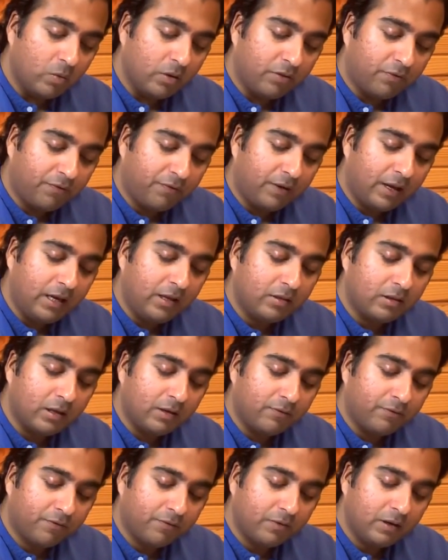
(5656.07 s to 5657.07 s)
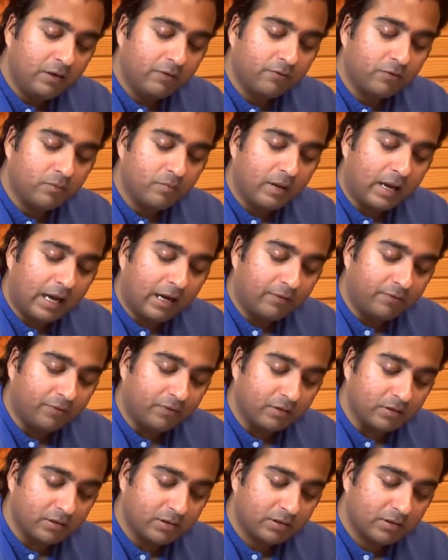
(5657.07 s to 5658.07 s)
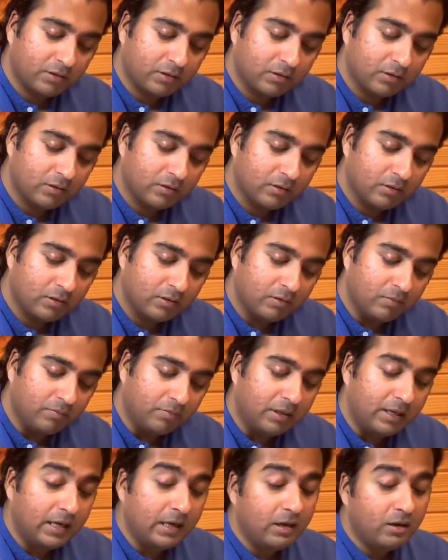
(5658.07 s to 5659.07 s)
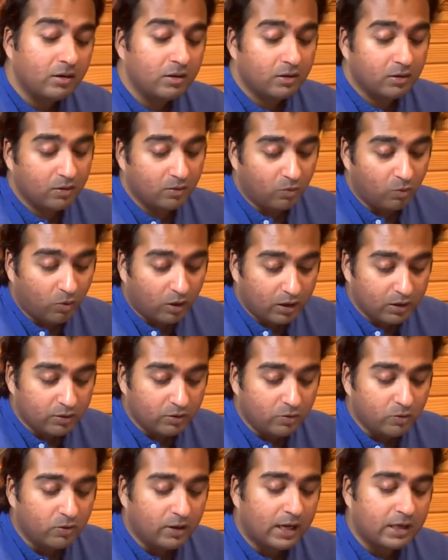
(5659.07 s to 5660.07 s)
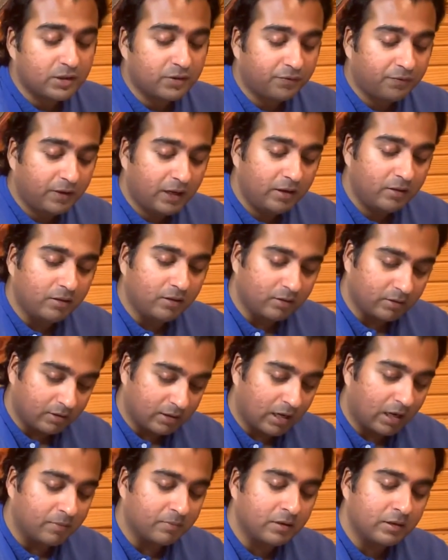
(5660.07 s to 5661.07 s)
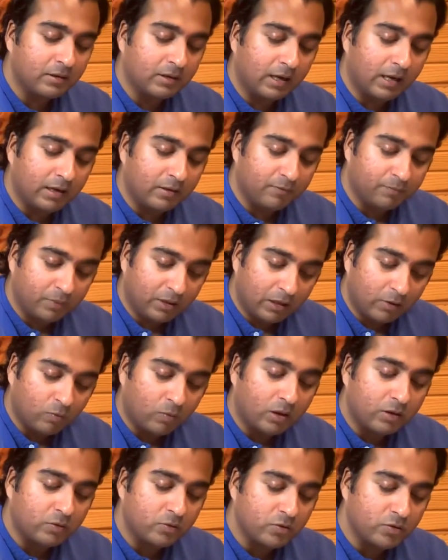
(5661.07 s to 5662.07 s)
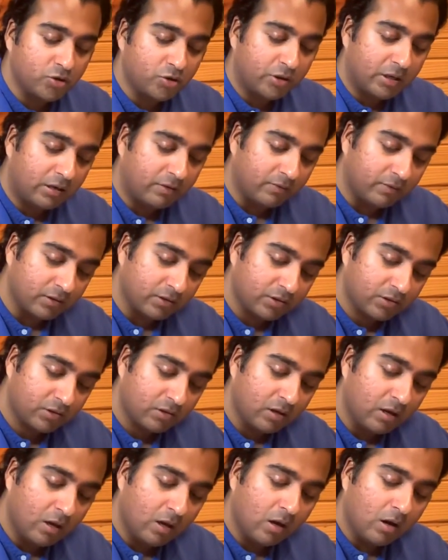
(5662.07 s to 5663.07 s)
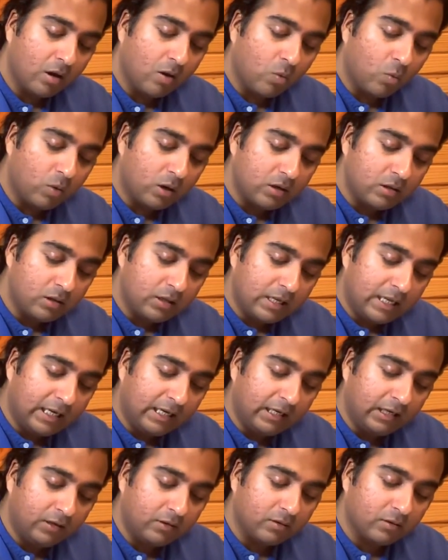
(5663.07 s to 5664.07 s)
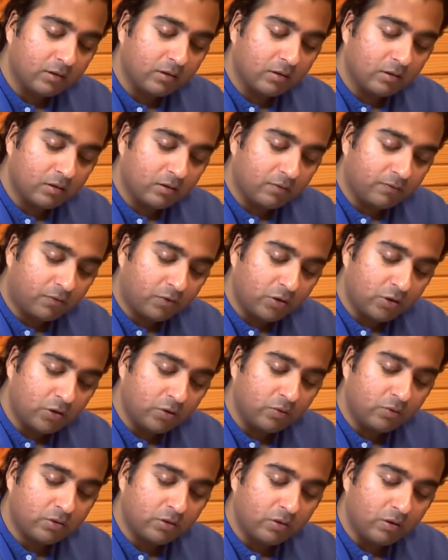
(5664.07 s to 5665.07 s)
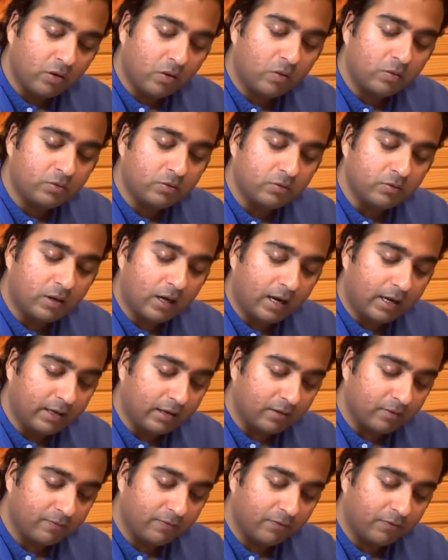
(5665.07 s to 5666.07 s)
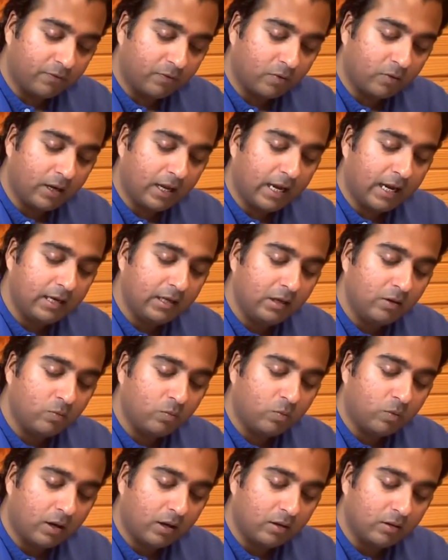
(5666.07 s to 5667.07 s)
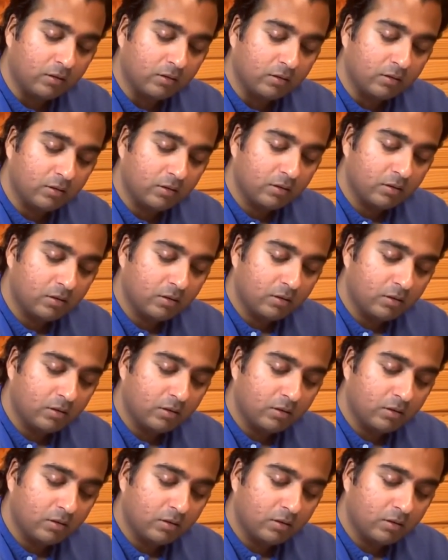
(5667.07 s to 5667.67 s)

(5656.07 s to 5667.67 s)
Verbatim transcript: with faith and free from avarice, being one who has faith in the Dhamma and being one who is generous, what need for you to go to Gaya? For any well